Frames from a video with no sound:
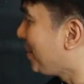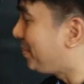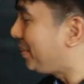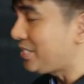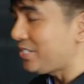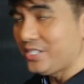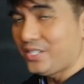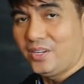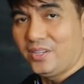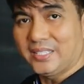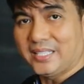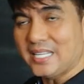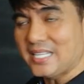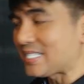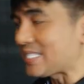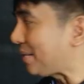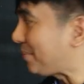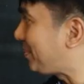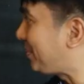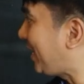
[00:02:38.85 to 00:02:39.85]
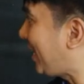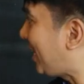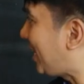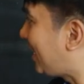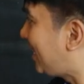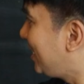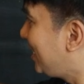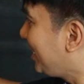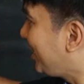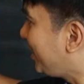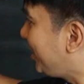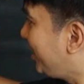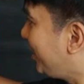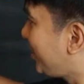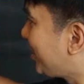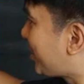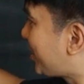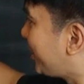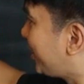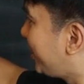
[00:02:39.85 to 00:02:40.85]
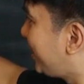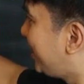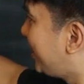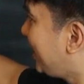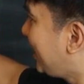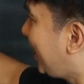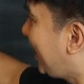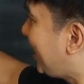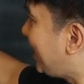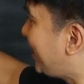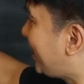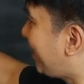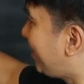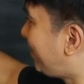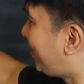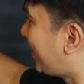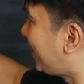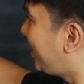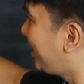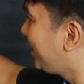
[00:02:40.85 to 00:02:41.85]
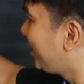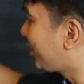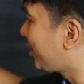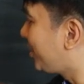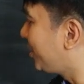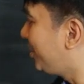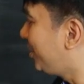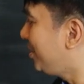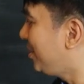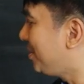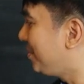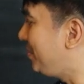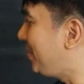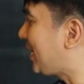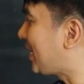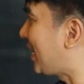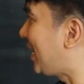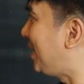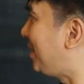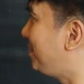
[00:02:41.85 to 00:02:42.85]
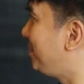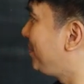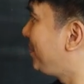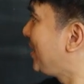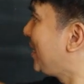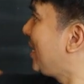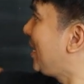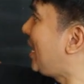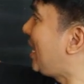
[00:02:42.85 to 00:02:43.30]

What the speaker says: But you don't stop there. You should endeavor to become